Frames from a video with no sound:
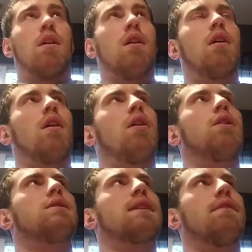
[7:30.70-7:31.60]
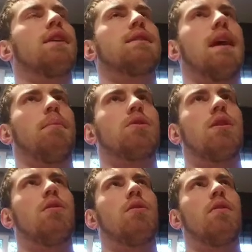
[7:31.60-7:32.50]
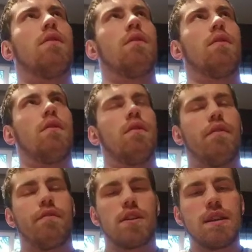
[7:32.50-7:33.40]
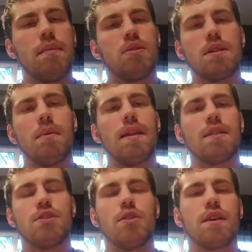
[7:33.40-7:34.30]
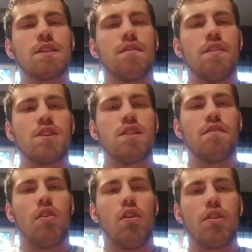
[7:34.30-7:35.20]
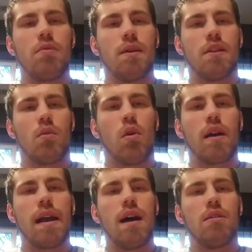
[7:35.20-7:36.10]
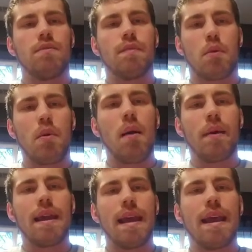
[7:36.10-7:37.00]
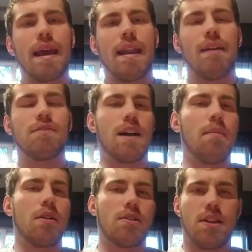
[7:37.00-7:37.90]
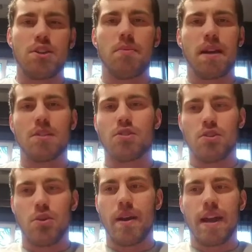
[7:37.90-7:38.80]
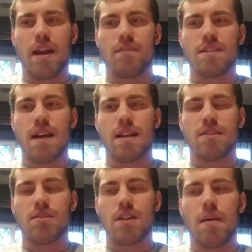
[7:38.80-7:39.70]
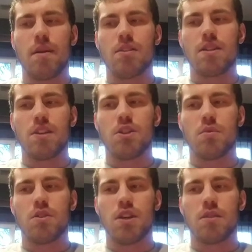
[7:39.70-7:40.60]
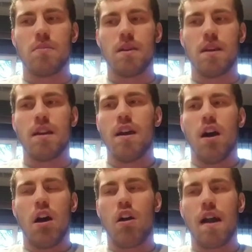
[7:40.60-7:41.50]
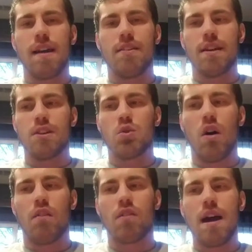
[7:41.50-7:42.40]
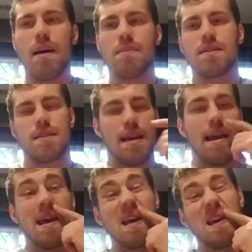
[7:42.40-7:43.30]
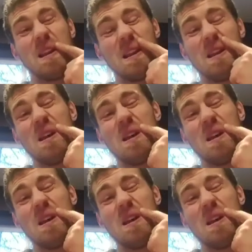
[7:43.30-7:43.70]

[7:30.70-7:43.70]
let's give you an example. So for example, somebody that's doing sufficient volume in their workout, they're probably getting enough time under tension because they're doing enough sets. So time under tension would just be, all right, you did 12 reps and